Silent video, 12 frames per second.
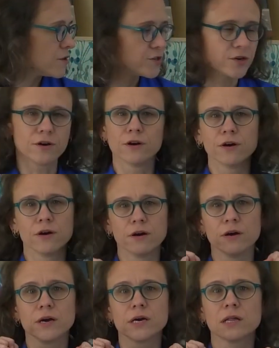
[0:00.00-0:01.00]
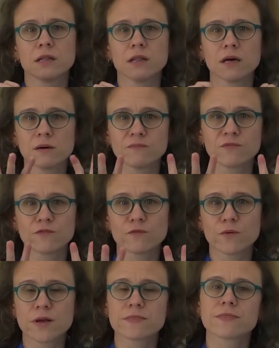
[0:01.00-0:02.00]
Der-glumph
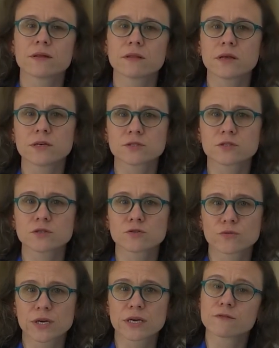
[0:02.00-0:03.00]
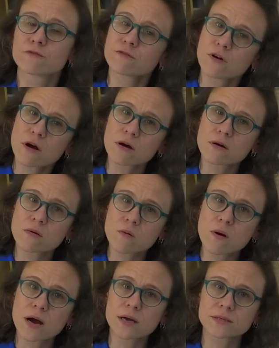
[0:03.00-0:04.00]
went the little green frog
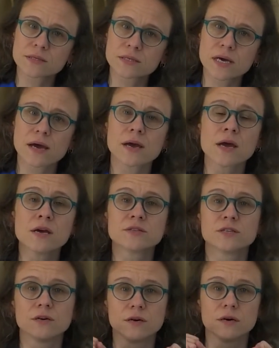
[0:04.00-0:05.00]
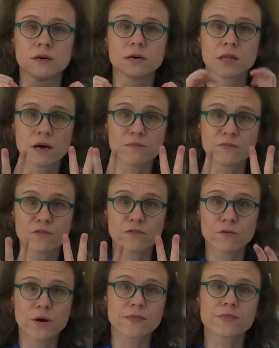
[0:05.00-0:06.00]
one day.
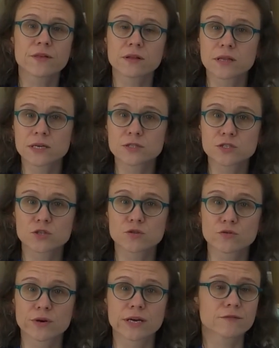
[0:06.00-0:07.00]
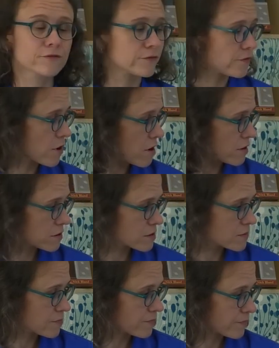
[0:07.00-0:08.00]
Der-glumph went the little green
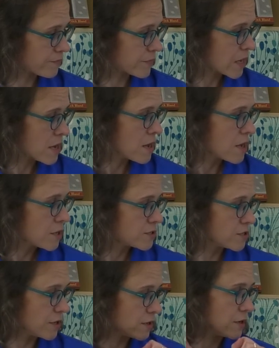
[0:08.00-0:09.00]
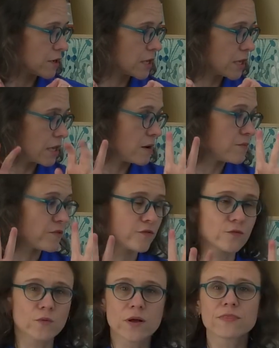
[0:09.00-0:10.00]
frog.
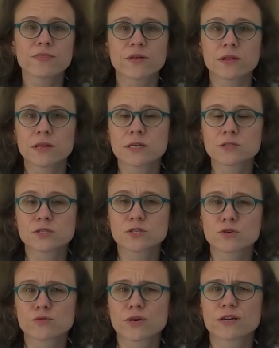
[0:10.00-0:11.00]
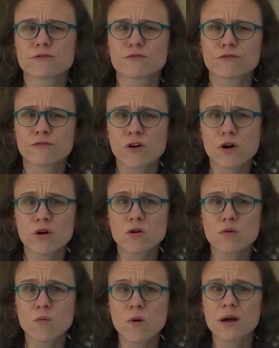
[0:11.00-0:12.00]
Der-glumph went the little green
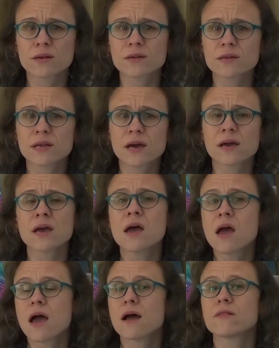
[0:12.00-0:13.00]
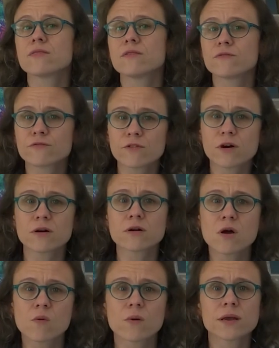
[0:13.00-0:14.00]
frog one day, and the frog
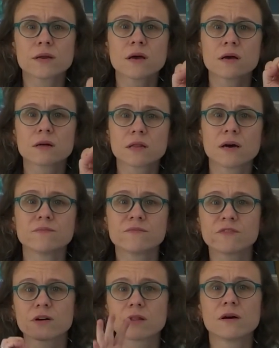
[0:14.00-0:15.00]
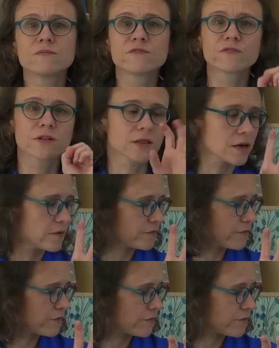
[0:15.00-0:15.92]
went glump, glump, glump.